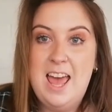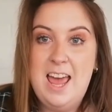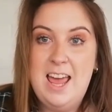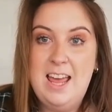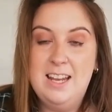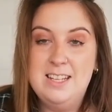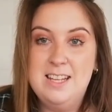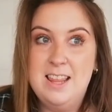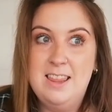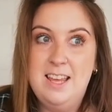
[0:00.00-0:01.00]
and
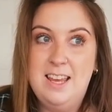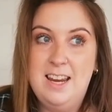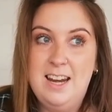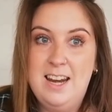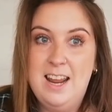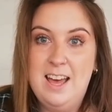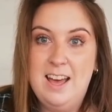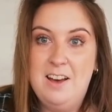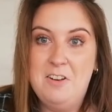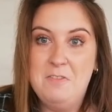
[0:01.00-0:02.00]
then
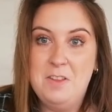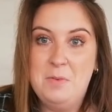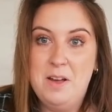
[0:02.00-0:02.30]
hopefully we'll